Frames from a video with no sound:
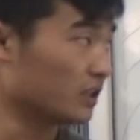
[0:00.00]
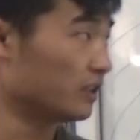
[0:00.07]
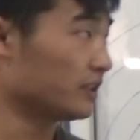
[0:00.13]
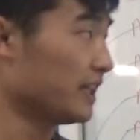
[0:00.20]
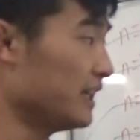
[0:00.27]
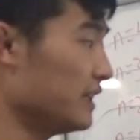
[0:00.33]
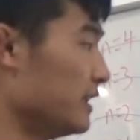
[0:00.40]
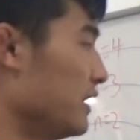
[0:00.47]

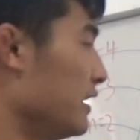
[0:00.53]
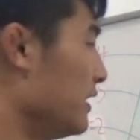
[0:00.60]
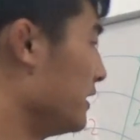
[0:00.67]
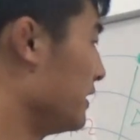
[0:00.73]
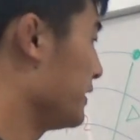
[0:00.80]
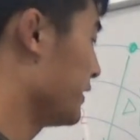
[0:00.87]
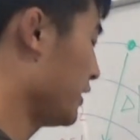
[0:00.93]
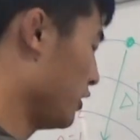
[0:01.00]
Okay,
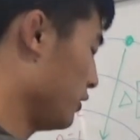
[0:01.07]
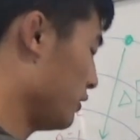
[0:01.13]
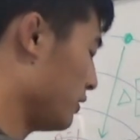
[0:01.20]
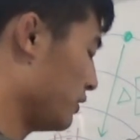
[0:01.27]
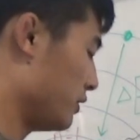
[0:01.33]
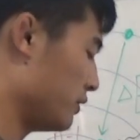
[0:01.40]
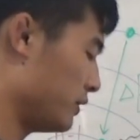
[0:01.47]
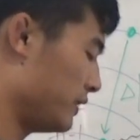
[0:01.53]

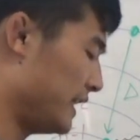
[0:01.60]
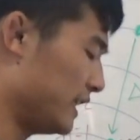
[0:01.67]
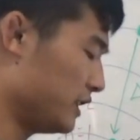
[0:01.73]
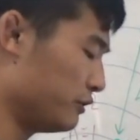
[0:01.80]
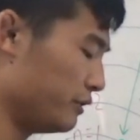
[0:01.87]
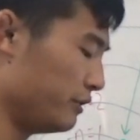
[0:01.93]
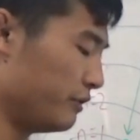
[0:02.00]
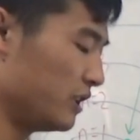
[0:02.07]
so
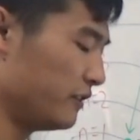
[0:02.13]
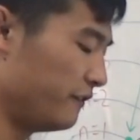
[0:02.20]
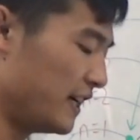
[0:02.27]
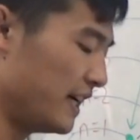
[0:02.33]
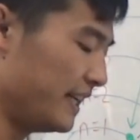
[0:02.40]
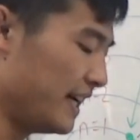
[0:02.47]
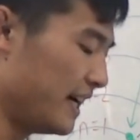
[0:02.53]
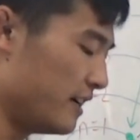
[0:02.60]
that's what we want to
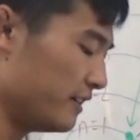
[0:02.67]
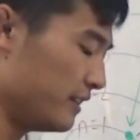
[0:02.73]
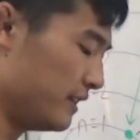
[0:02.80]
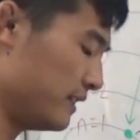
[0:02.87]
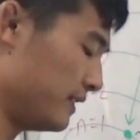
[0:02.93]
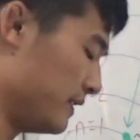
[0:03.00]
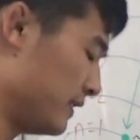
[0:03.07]
find out.